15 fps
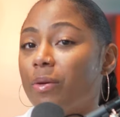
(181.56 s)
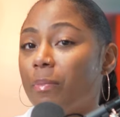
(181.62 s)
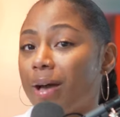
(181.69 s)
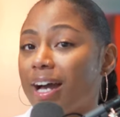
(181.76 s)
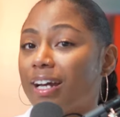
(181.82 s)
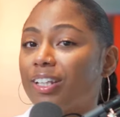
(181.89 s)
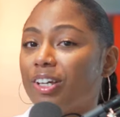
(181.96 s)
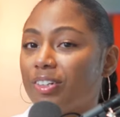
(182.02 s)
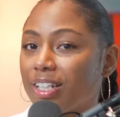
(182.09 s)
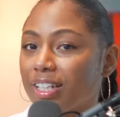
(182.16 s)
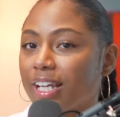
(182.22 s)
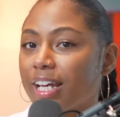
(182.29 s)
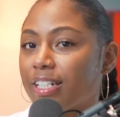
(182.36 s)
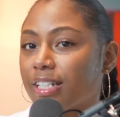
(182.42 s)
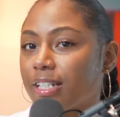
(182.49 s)
the Macklowe
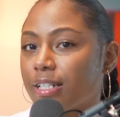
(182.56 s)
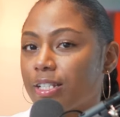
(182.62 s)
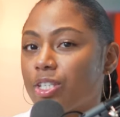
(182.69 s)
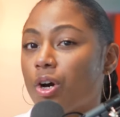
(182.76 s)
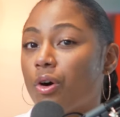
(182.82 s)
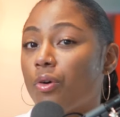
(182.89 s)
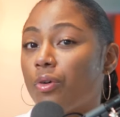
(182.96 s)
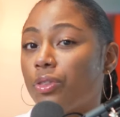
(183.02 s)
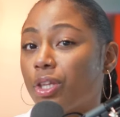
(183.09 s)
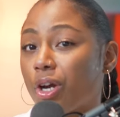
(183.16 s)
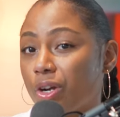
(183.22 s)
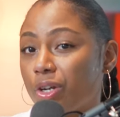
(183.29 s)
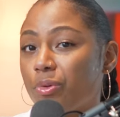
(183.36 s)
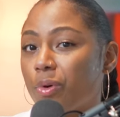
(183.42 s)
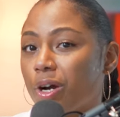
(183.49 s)
collection sold
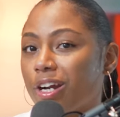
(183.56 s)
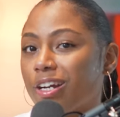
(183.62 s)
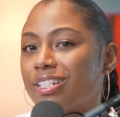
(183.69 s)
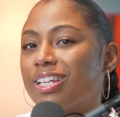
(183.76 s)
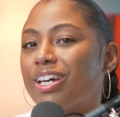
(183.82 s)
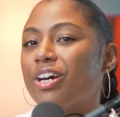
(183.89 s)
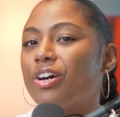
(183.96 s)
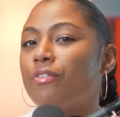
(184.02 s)
thirty works